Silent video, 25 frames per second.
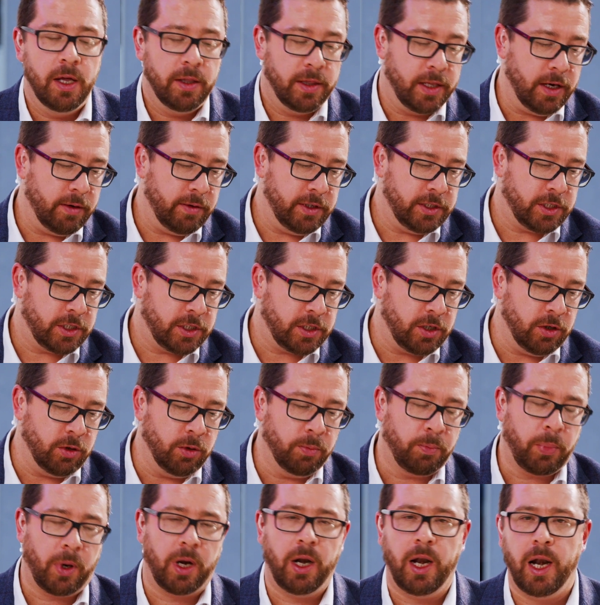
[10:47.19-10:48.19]
There is
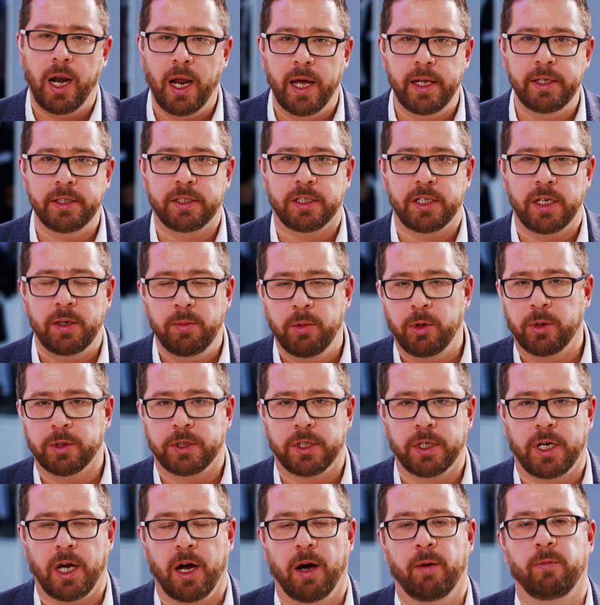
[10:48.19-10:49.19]
still plenty more
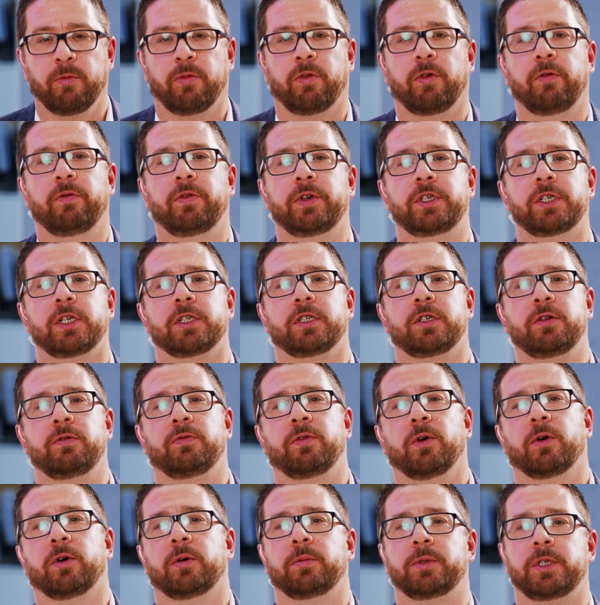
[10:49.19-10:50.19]
to come from Fujitsu
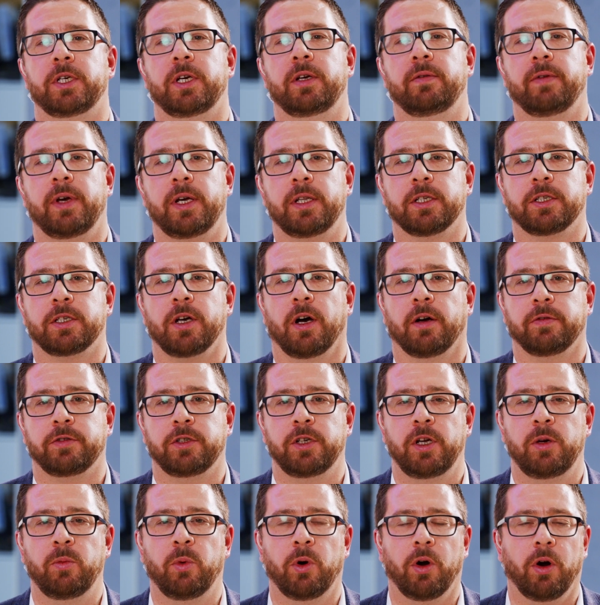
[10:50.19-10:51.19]
Forum TV this
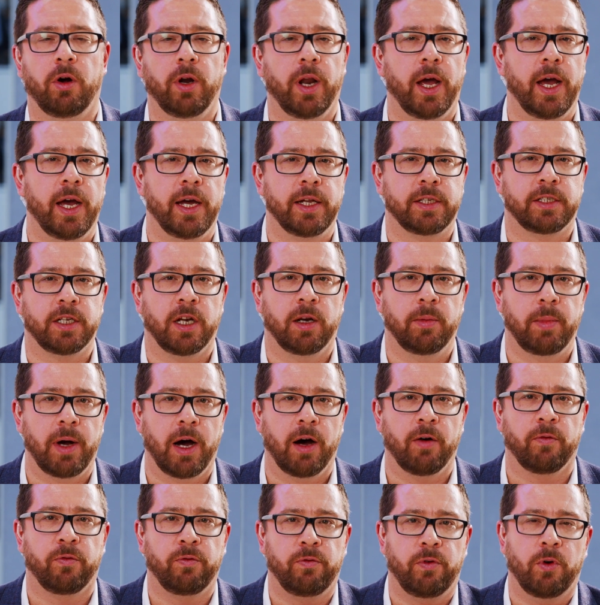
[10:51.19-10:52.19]
afternoon. We're on air till
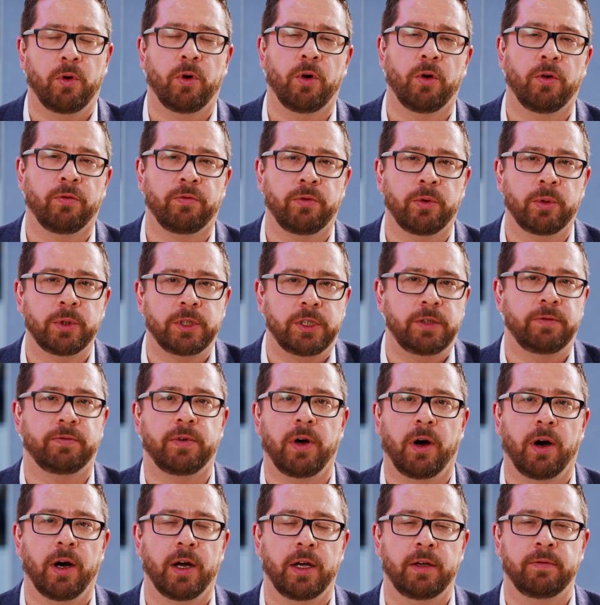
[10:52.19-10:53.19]
about
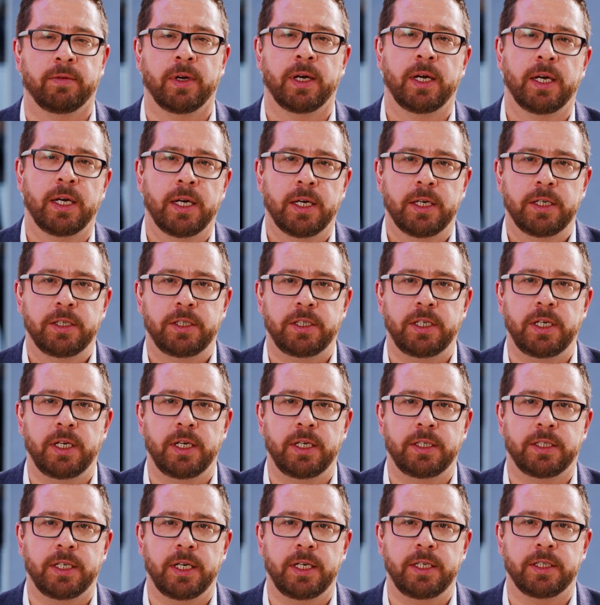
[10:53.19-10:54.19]
4:45
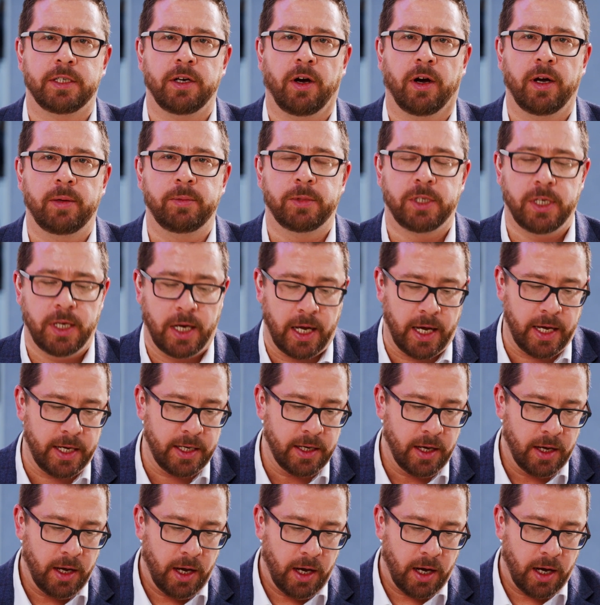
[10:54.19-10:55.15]
CET time today.